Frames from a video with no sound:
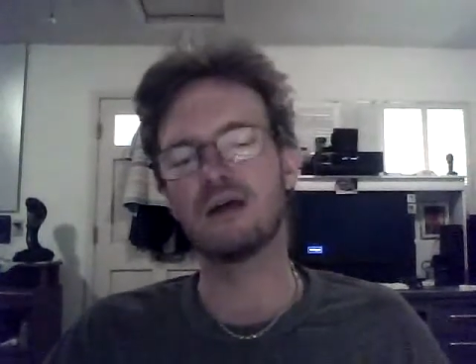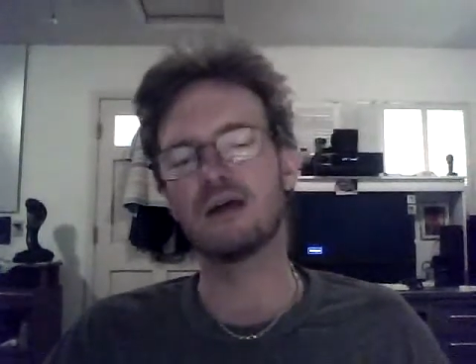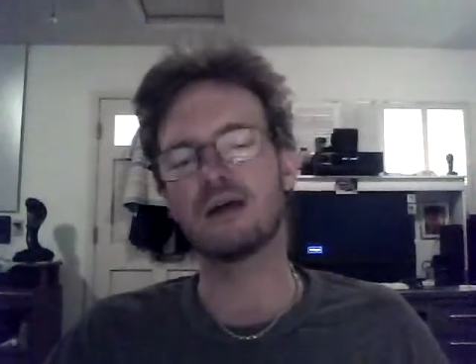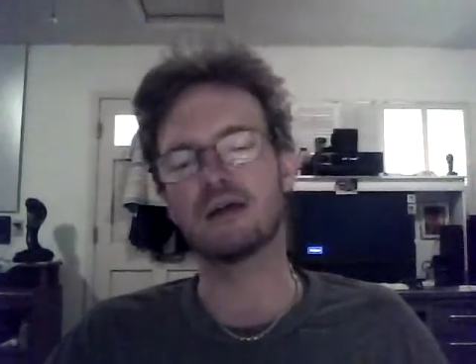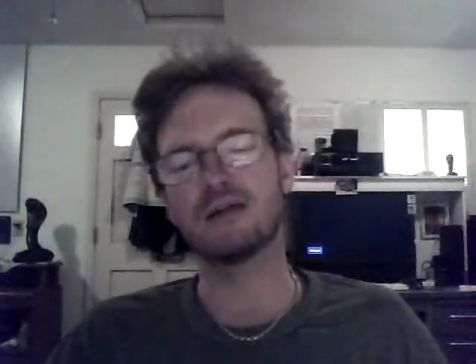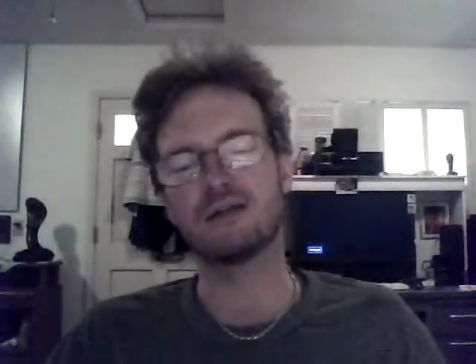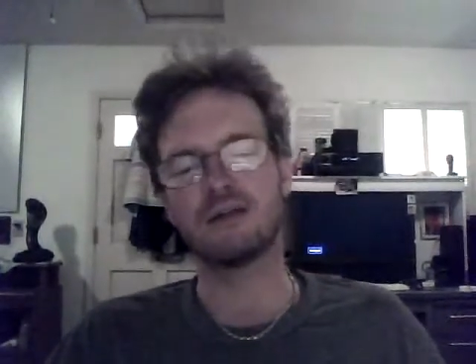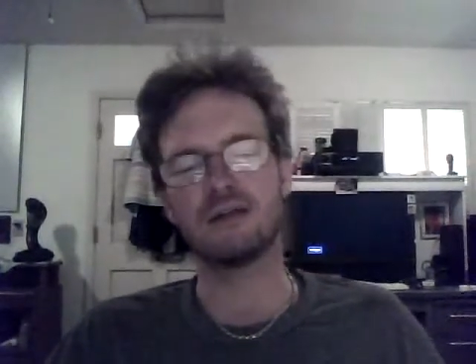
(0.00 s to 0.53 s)

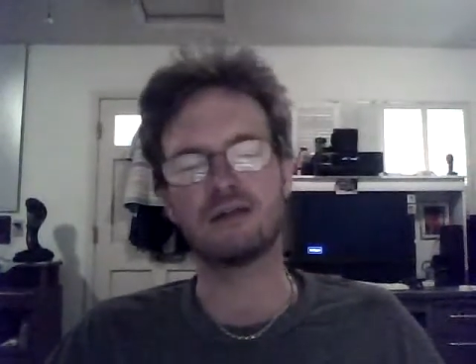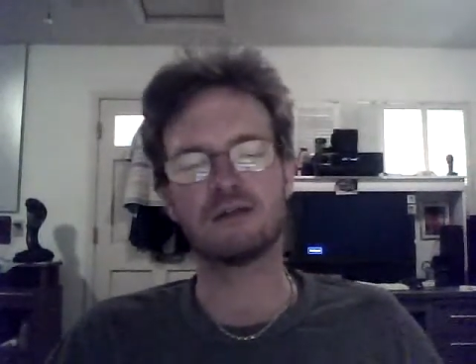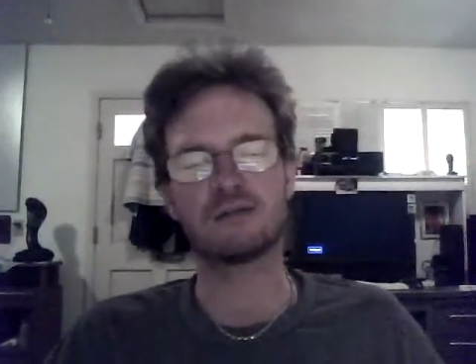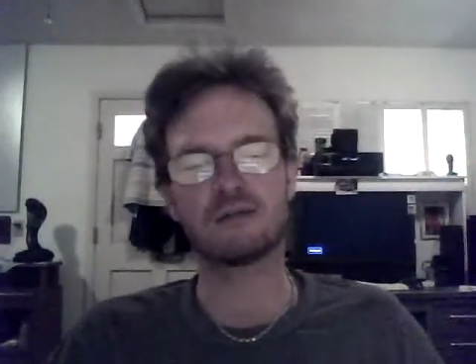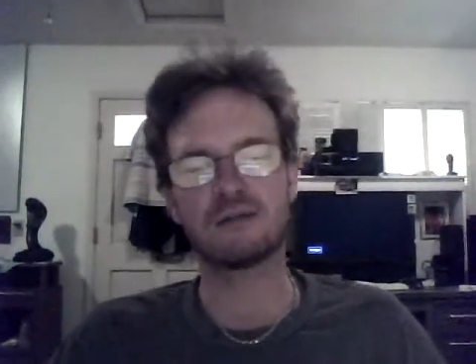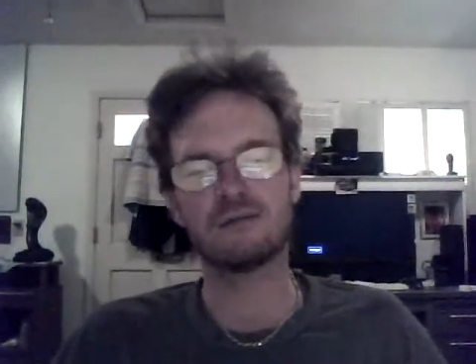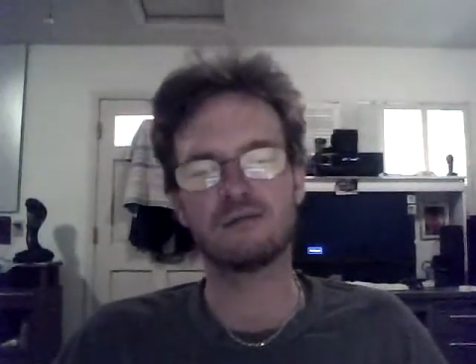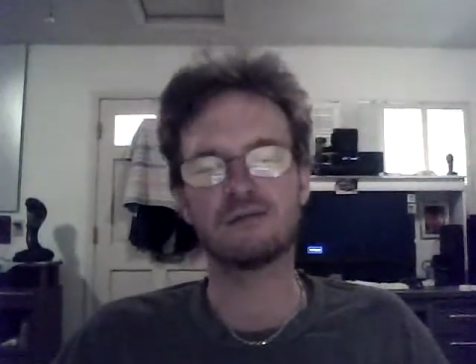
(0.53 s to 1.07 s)
Like I say,
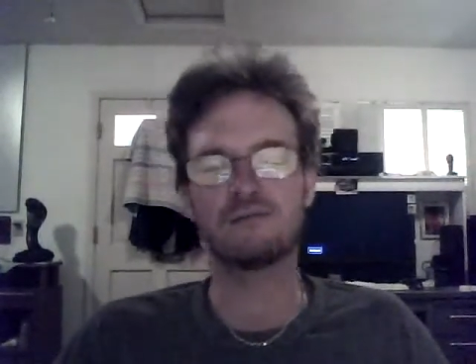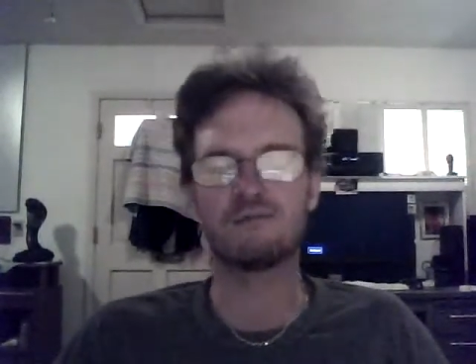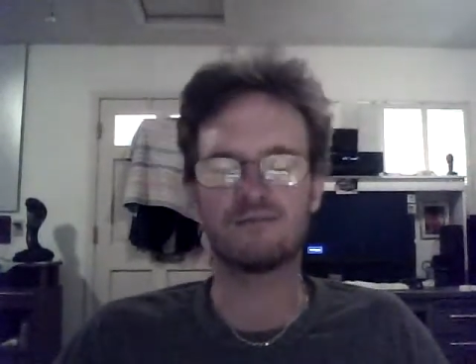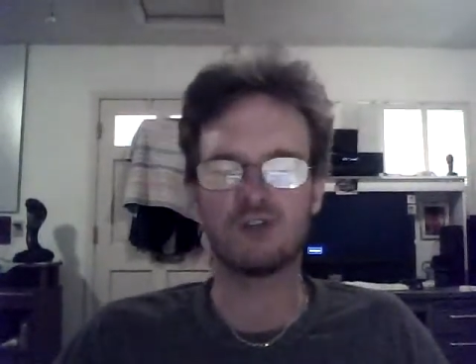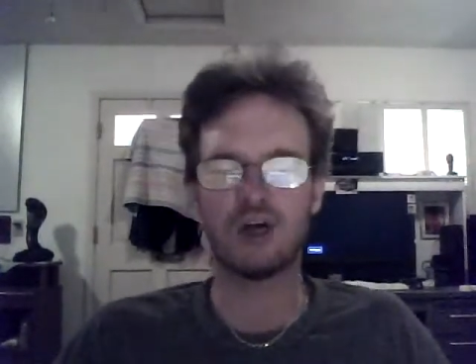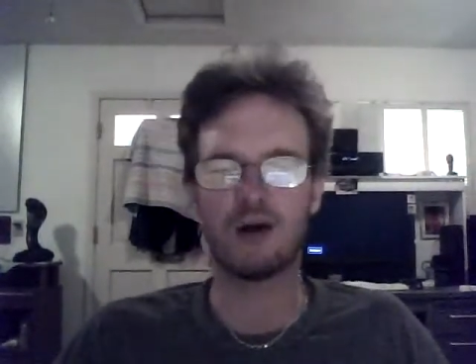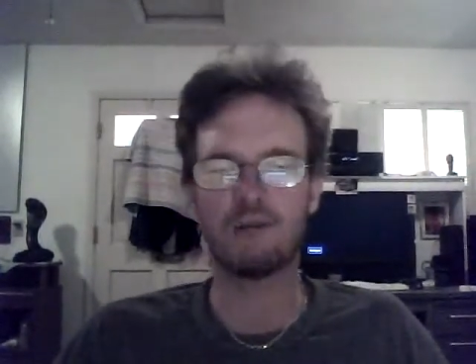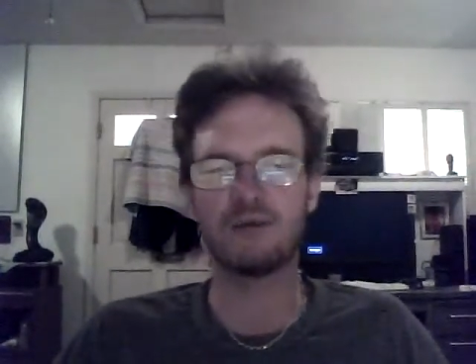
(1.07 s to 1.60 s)
it's
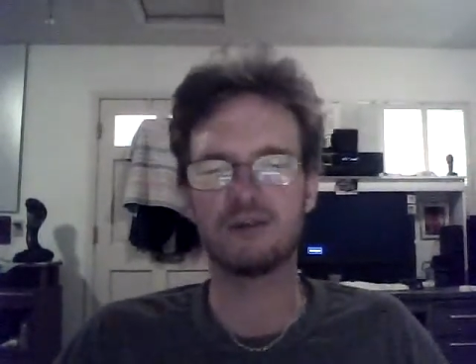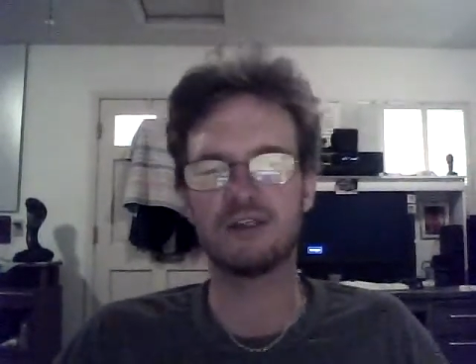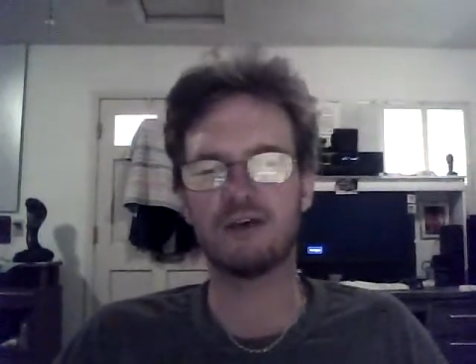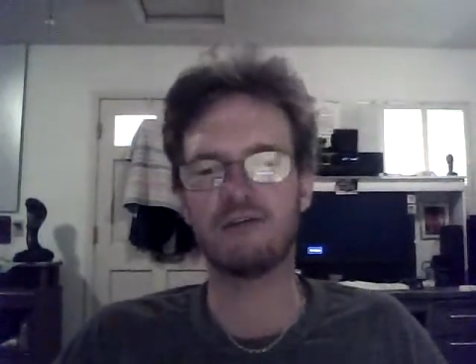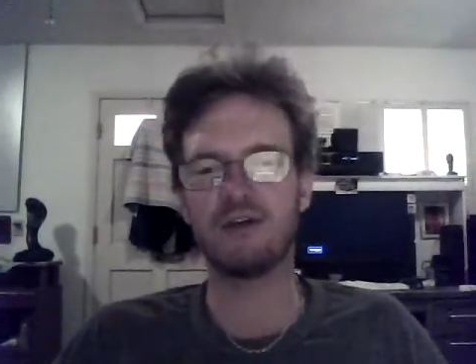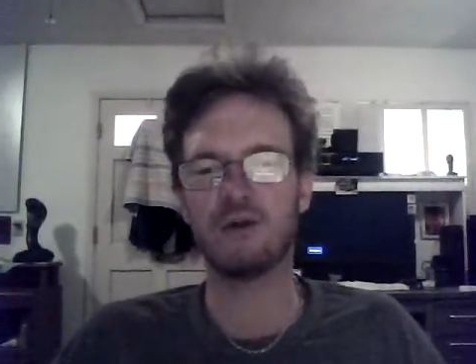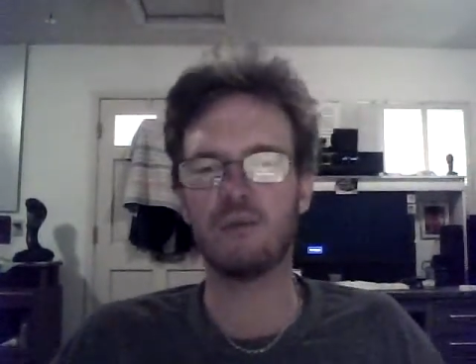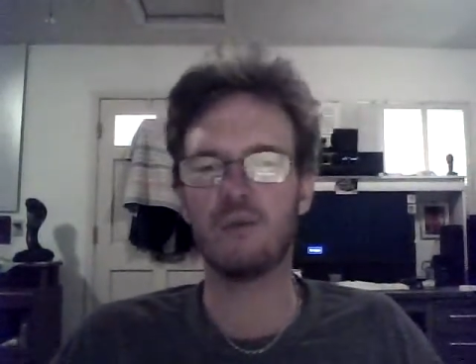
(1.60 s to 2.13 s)

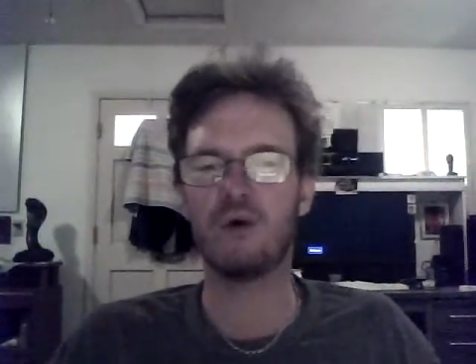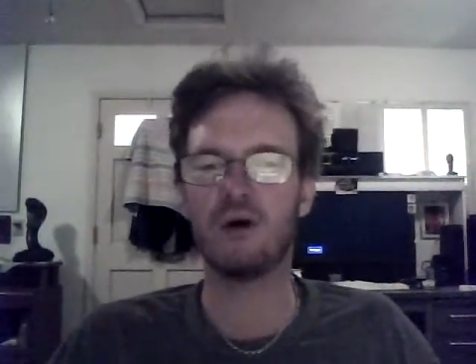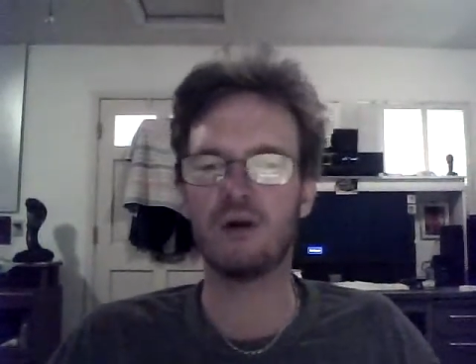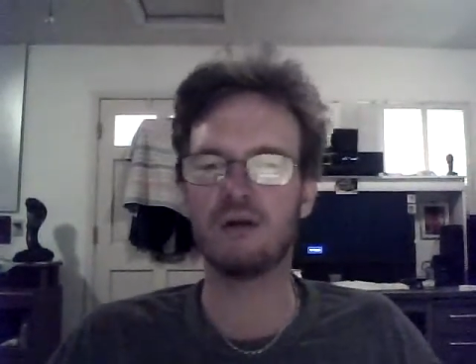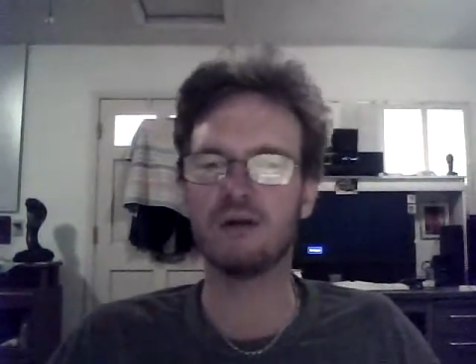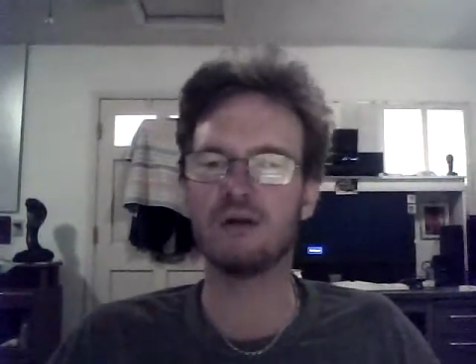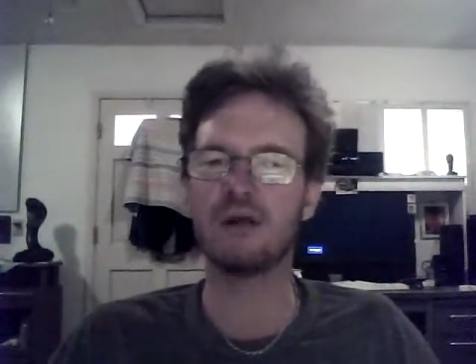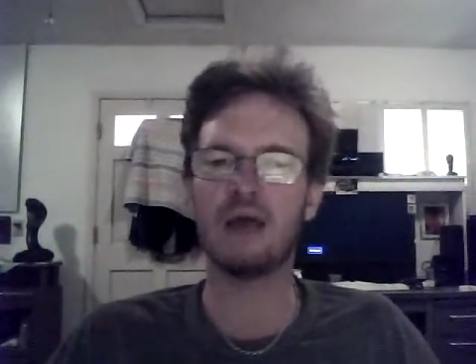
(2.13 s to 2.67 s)

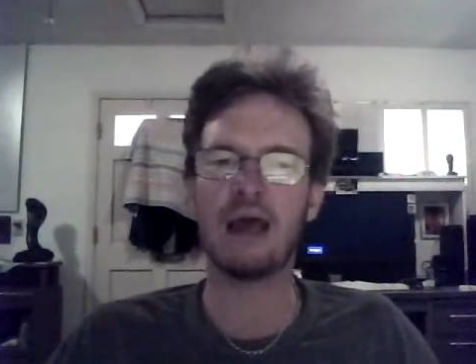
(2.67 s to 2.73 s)
Chopper71